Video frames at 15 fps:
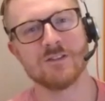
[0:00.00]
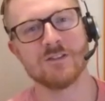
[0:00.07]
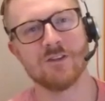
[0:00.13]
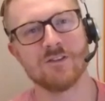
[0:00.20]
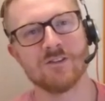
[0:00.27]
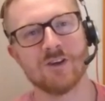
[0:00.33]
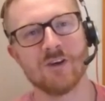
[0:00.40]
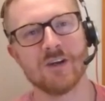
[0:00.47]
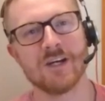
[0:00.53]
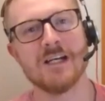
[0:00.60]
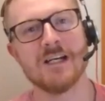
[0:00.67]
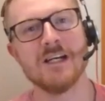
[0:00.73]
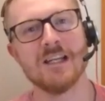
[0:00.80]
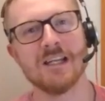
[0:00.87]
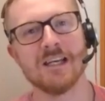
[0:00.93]
sods that got it
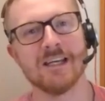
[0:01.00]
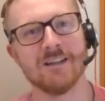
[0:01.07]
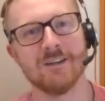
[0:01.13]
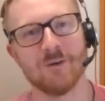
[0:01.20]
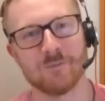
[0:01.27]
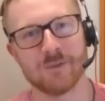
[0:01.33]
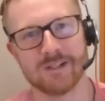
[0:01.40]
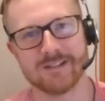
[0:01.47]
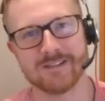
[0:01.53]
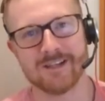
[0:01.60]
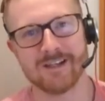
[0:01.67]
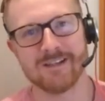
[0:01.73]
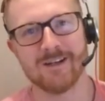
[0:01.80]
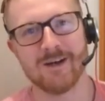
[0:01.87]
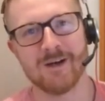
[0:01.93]
early, not because
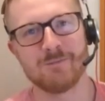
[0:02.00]
I